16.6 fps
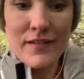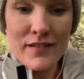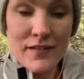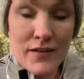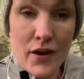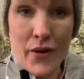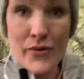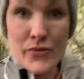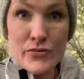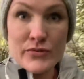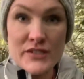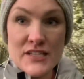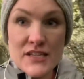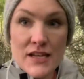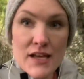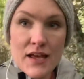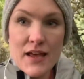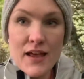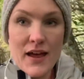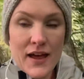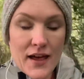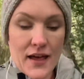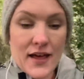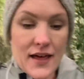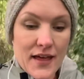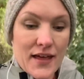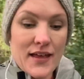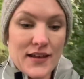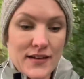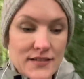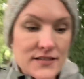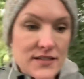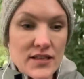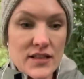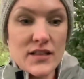coat. And